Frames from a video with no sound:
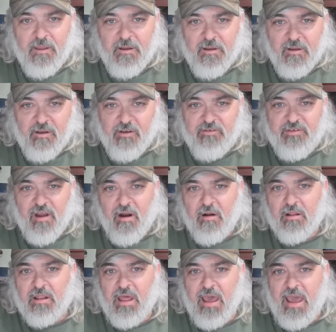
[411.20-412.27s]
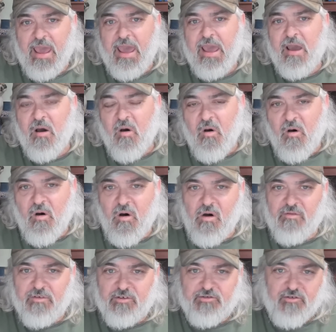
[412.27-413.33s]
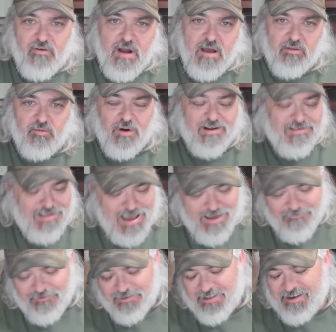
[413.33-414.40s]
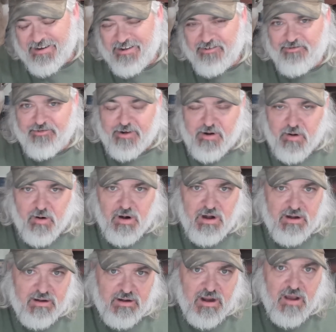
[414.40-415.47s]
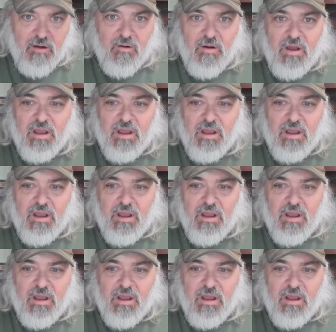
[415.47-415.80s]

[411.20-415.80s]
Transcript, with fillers: is they're laying all this groundwork, not for the district court, no.